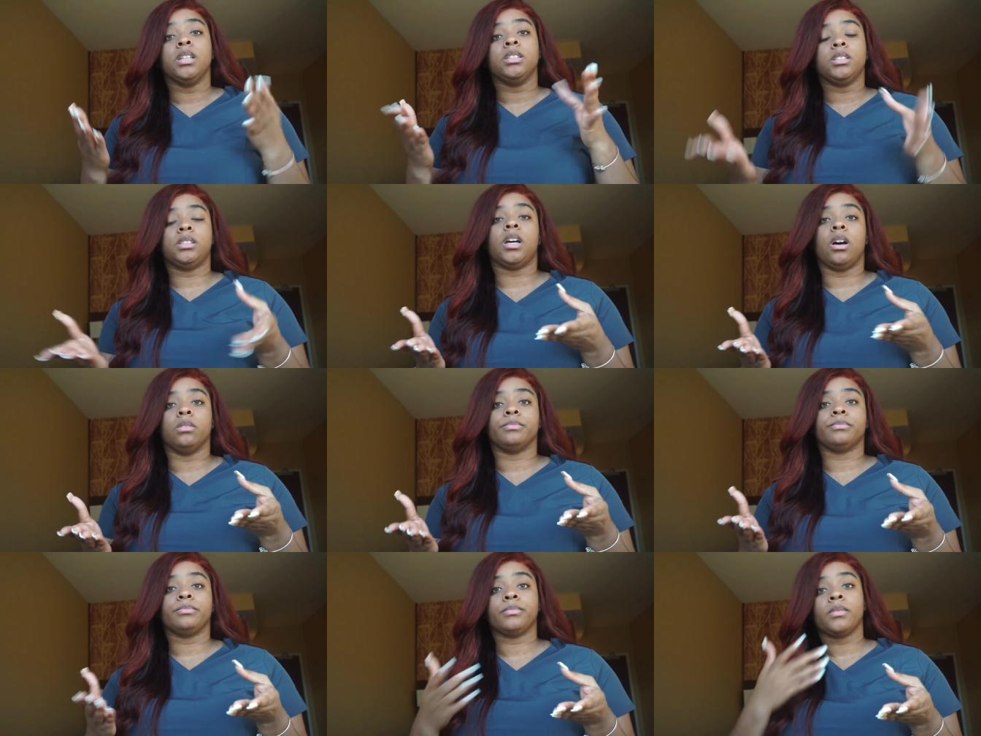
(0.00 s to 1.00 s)
So
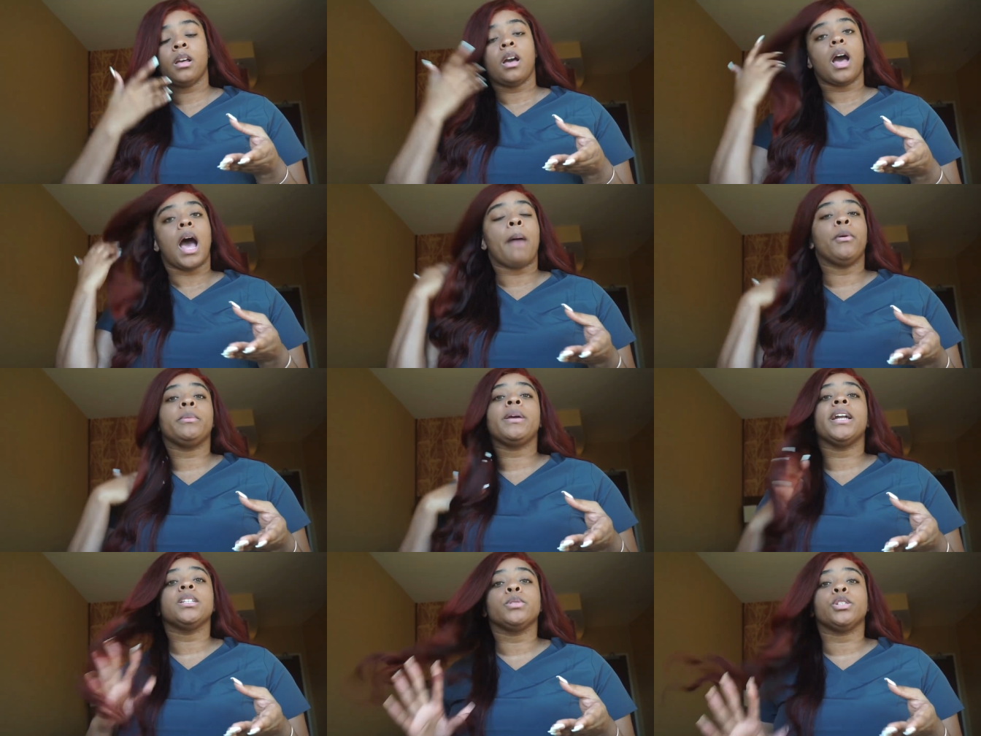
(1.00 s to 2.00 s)
I'm going to be
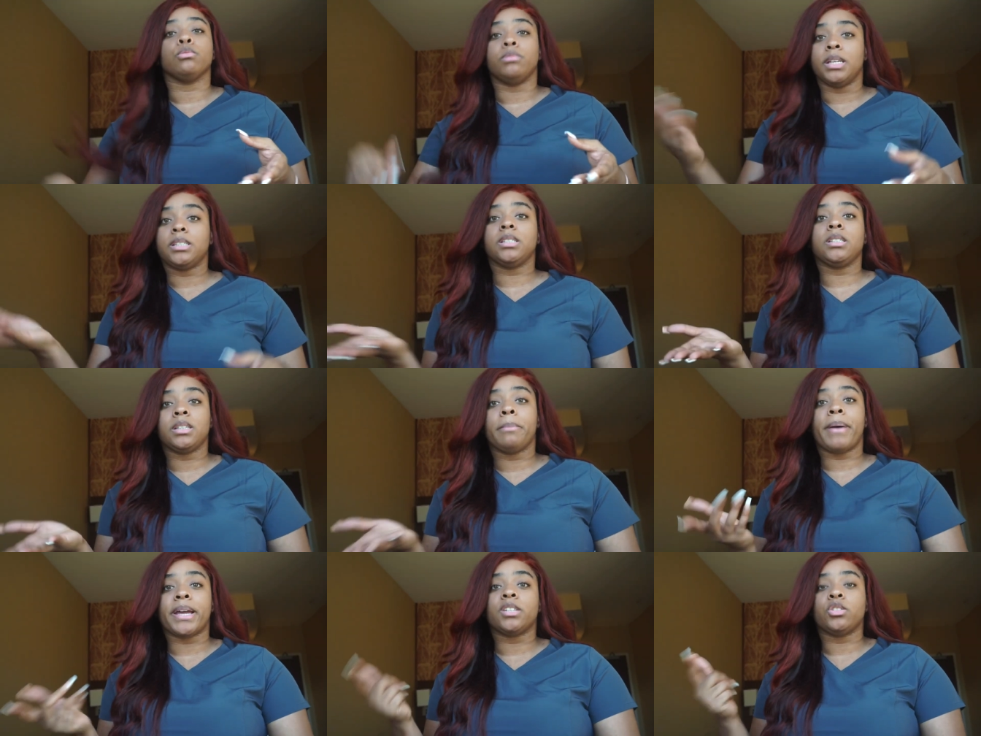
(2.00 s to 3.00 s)
honest with you, this is the
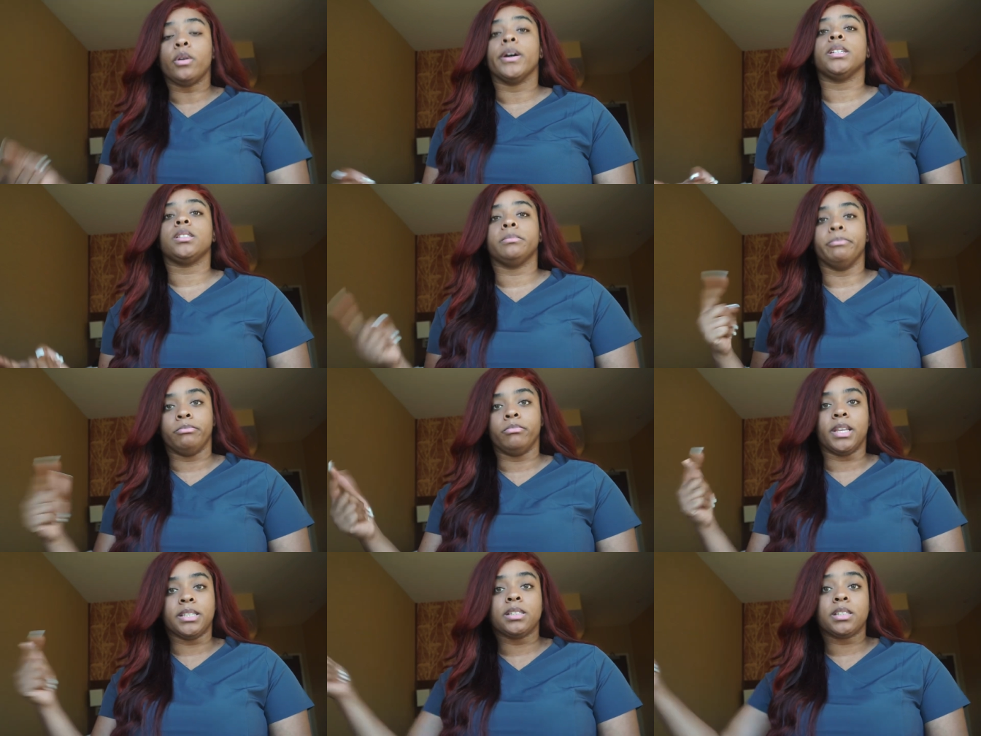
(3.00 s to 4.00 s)
better choice.
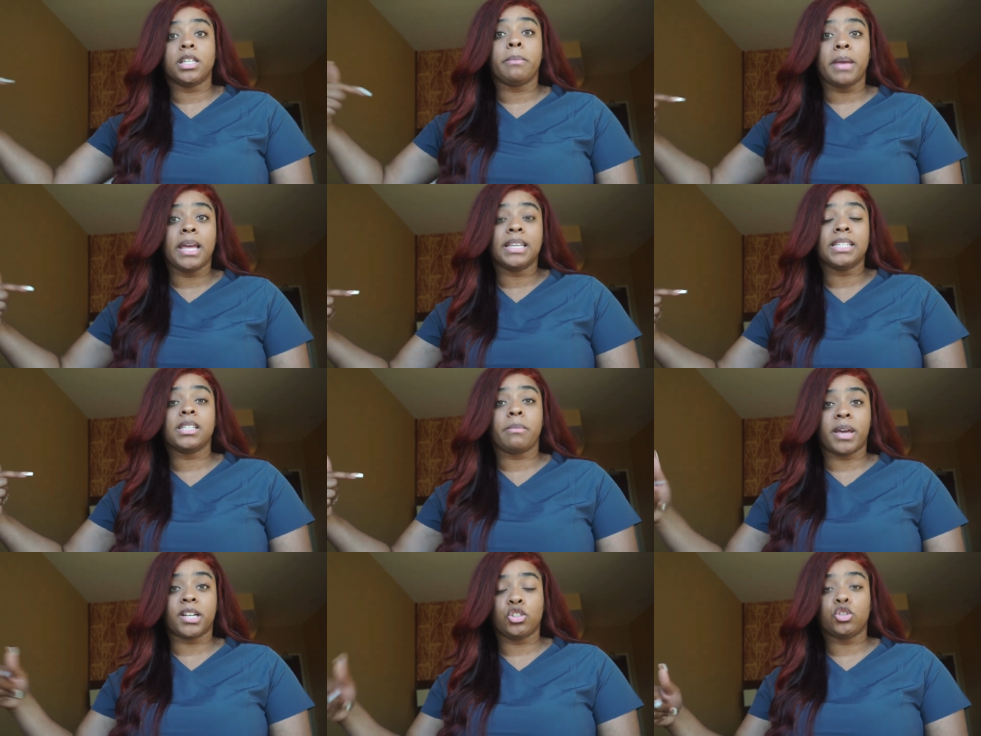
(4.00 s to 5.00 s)
To me this is the
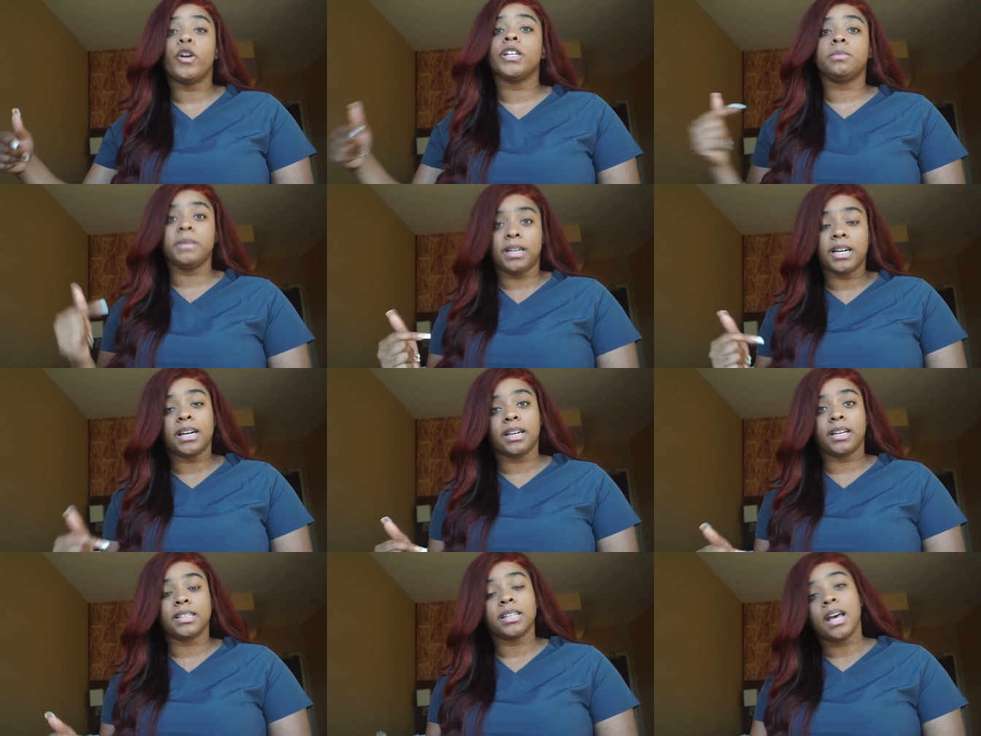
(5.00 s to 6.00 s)
better choice, because